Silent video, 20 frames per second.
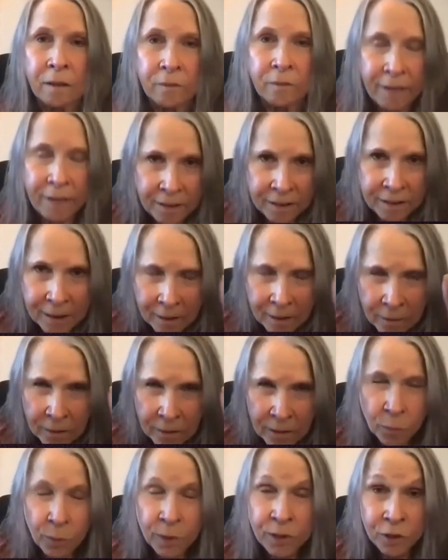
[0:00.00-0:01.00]
Uh, rather than
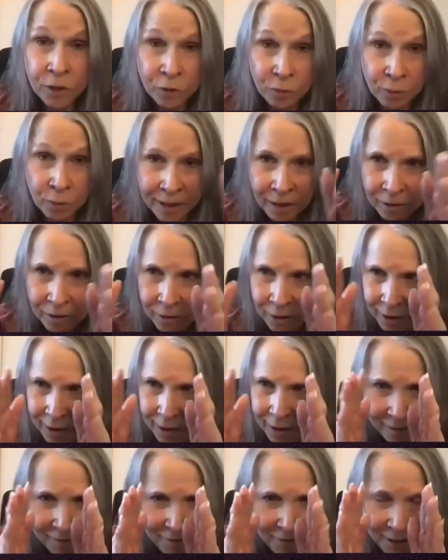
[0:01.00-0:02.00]
because when you're triggered,
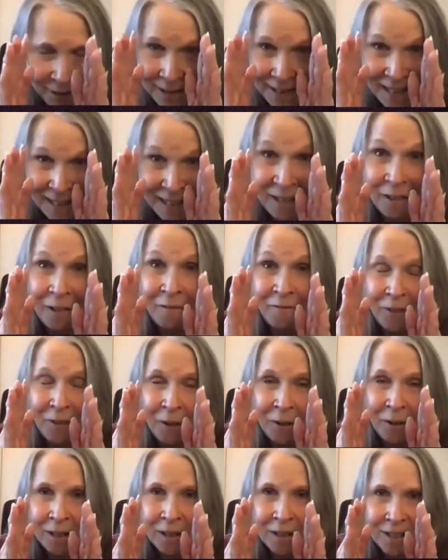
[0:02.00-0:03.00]
you've got a very narrow
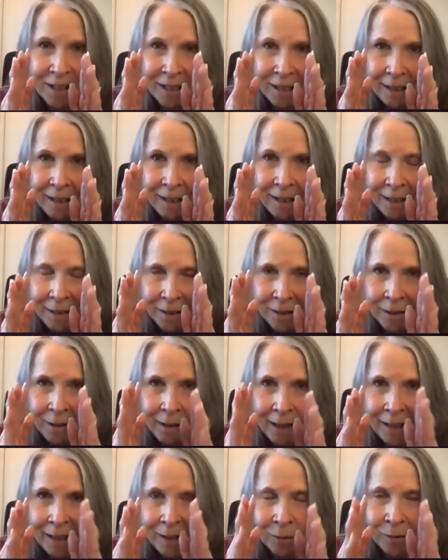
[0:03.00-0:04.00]
focus, and you
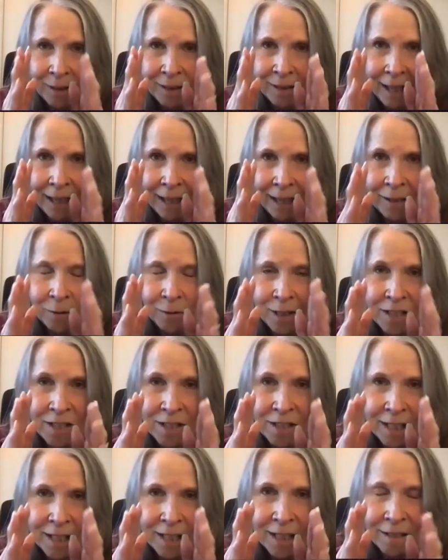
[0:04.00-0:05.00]
know I only I only
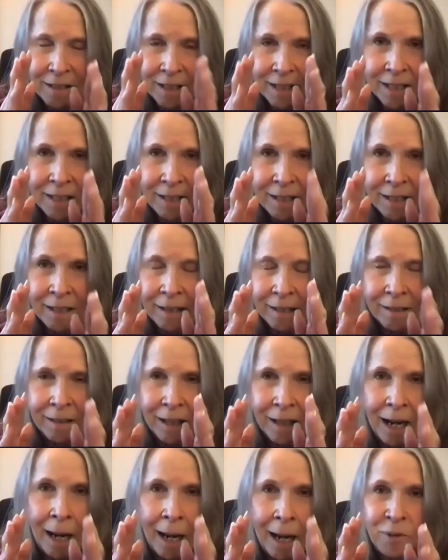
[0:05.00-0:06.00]
see the
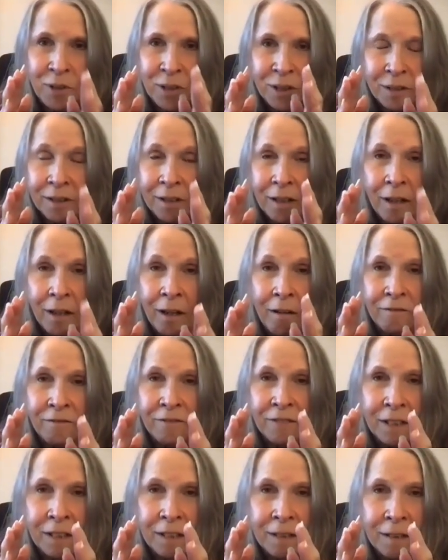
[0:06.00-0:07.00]
option
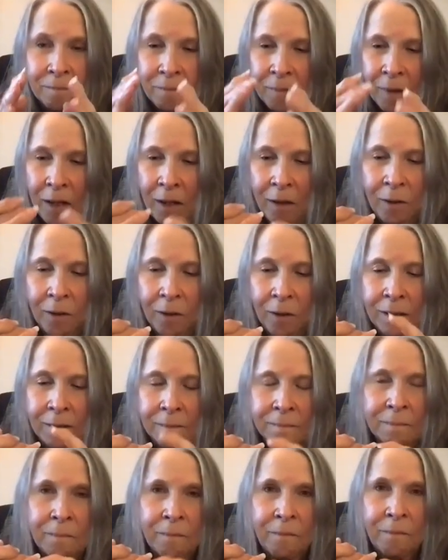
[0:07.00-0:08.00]
of oh
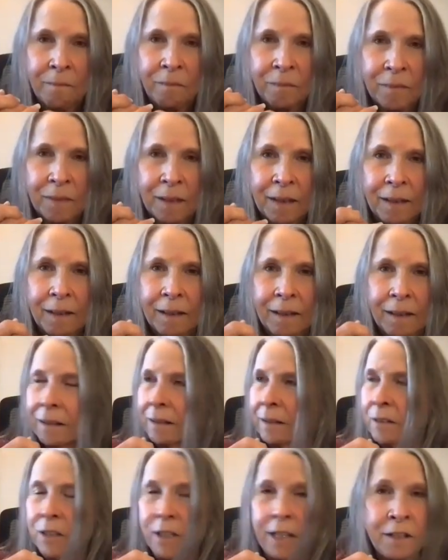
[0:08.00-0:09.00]

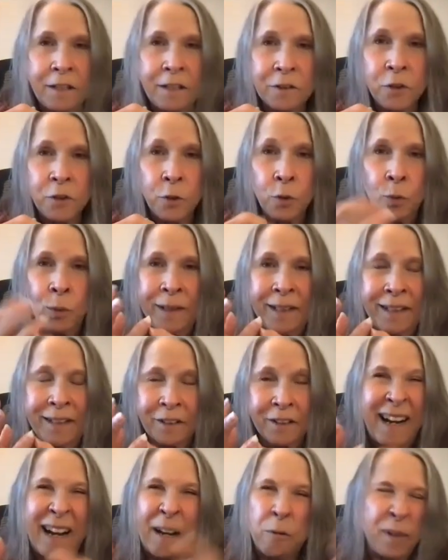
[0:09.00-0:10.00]
either you
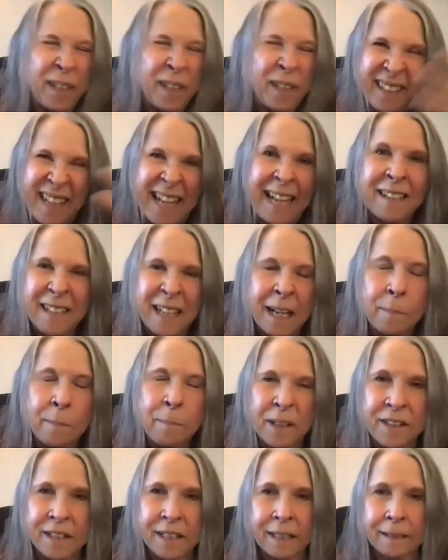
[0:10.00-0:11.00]
win or I win that
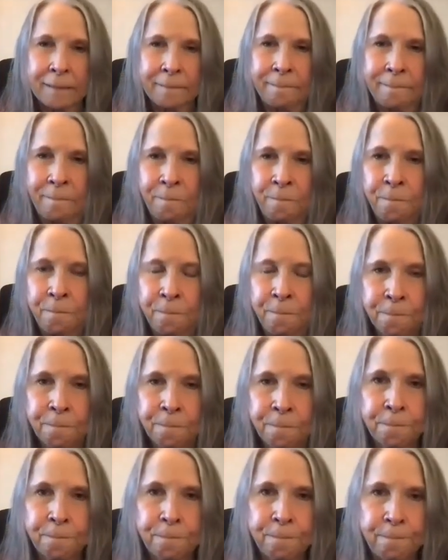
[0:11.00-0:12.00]
type of thing.
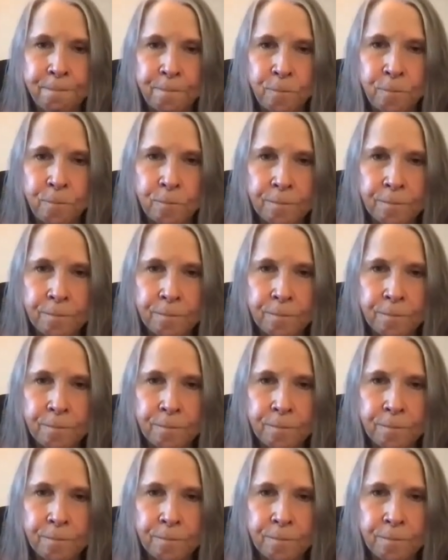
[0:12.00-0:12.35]
Mm.